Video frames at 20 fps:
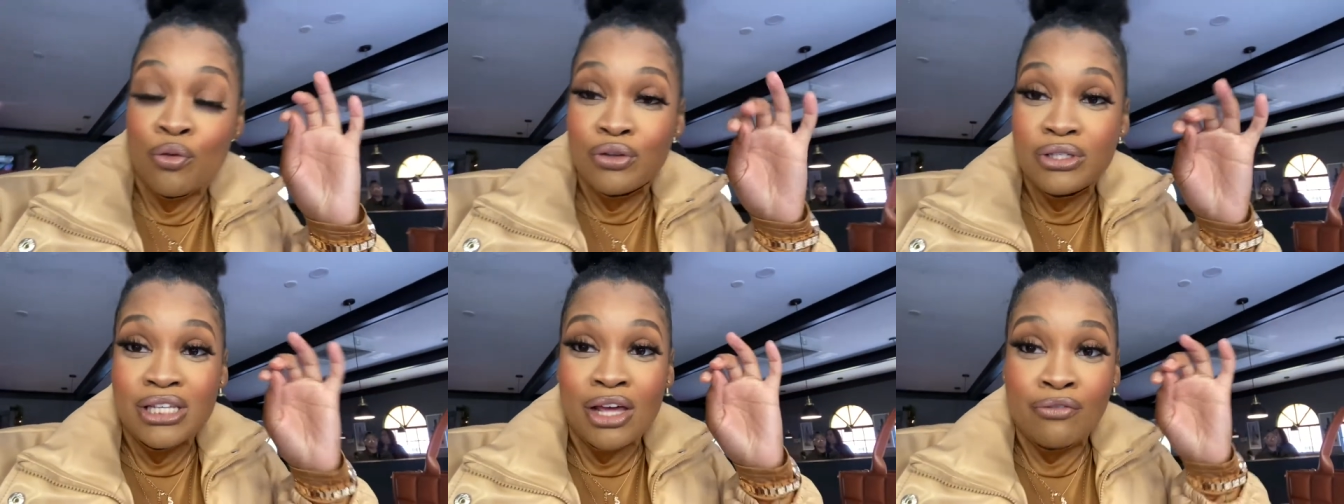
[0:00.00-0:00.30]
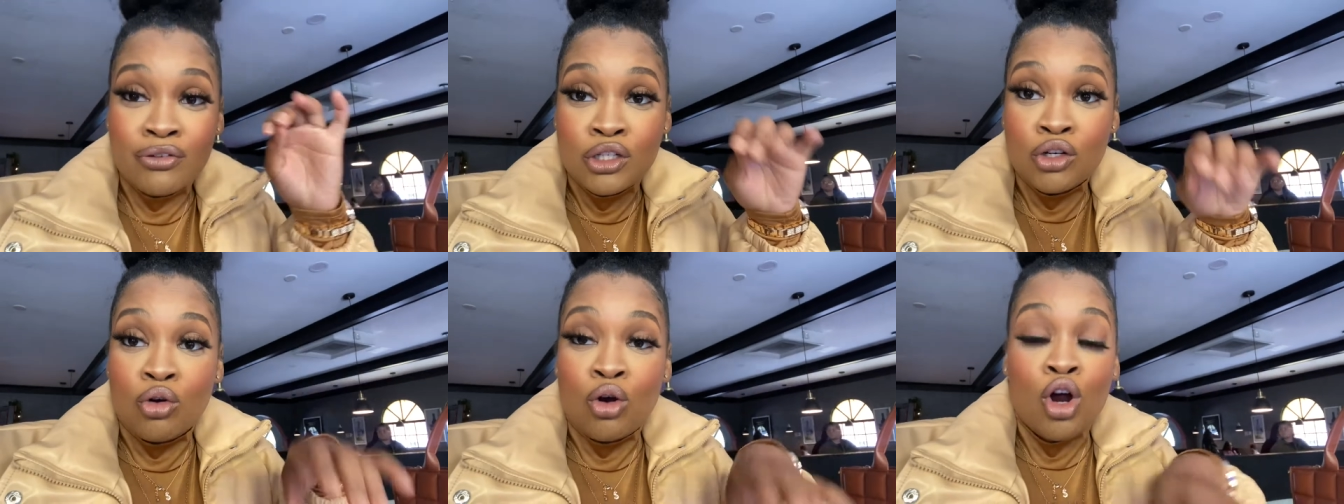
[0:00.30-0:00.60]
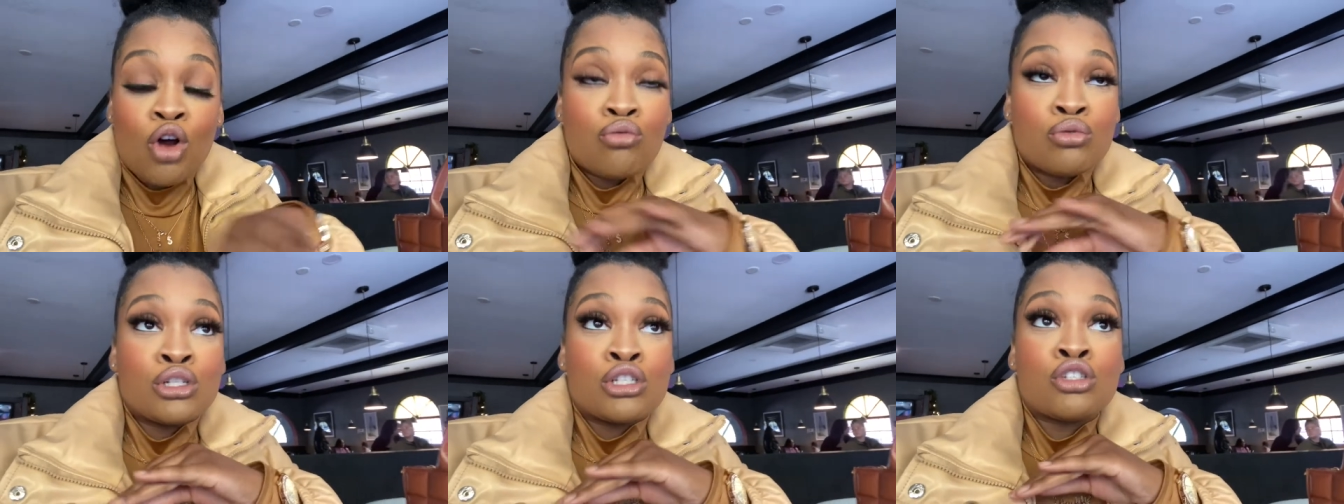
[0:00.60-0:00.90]
70
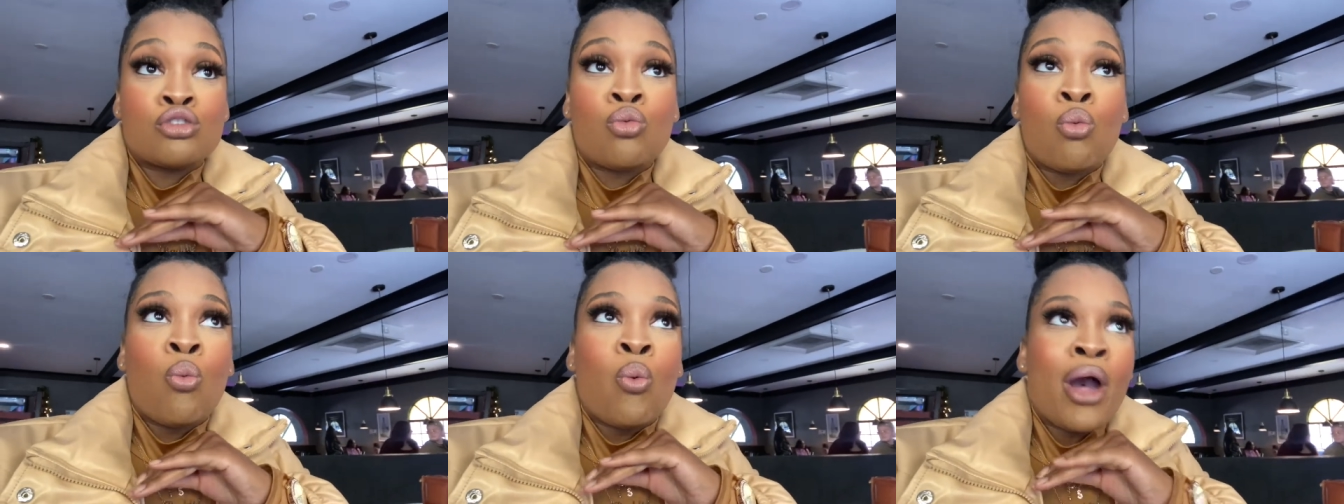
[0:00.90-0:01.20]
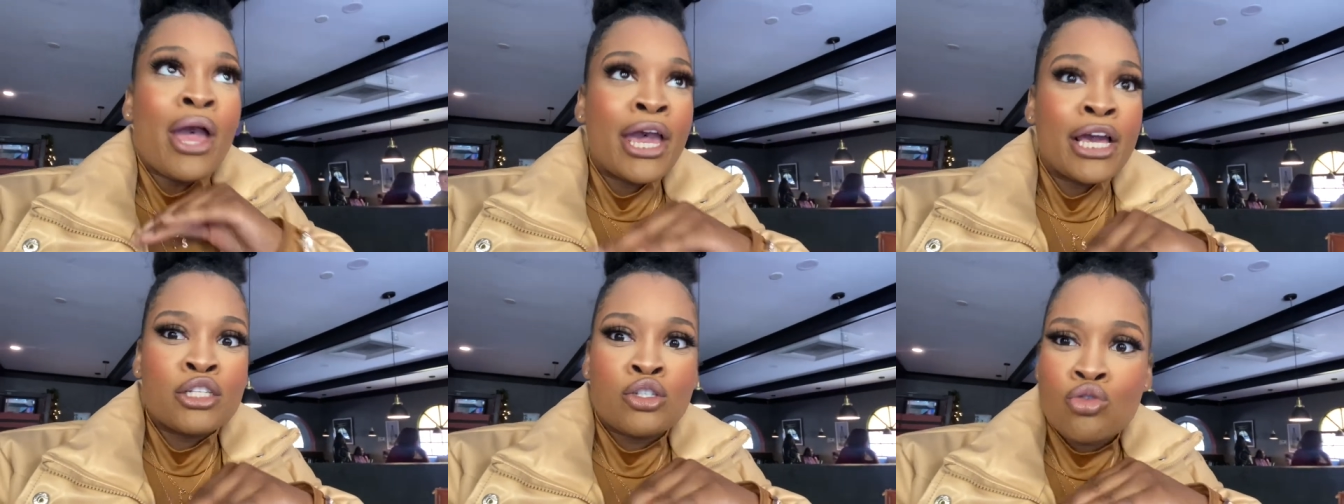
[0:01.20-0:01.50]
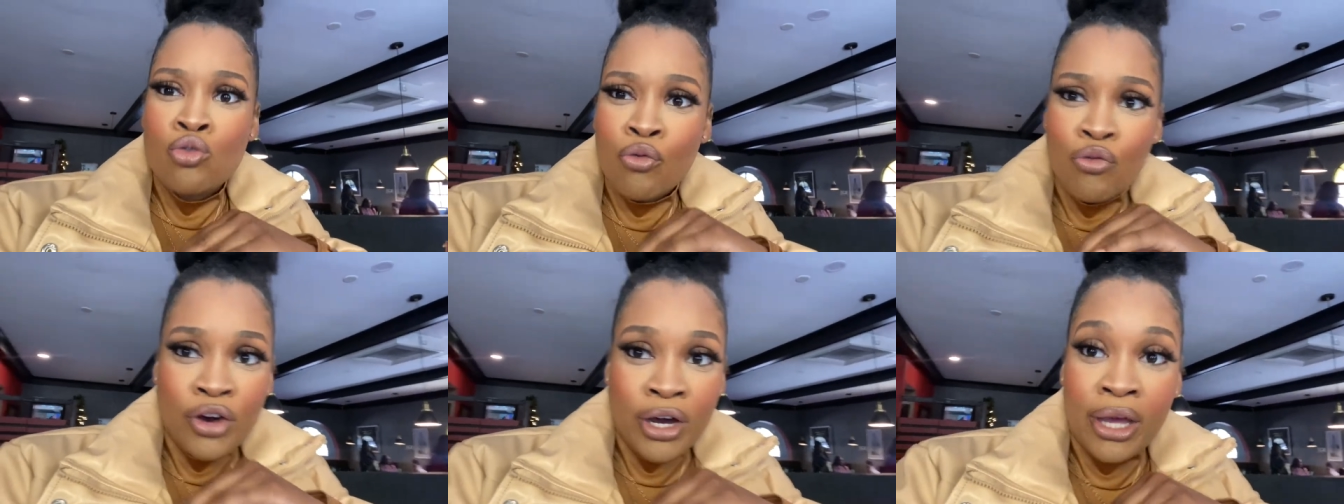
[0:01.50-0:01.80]
World was way
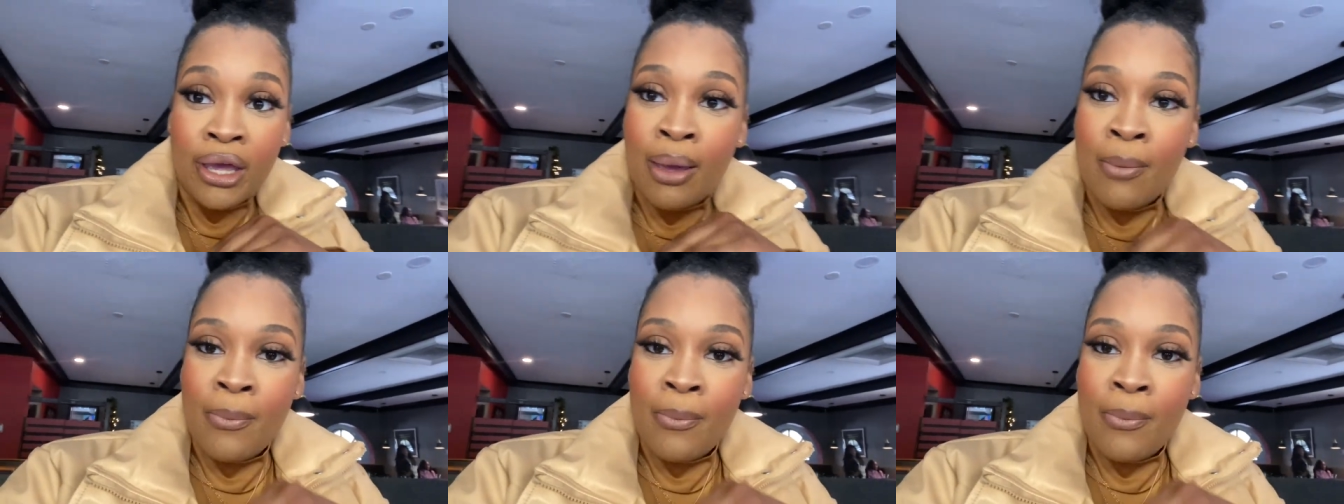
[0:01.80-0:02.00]
too fucking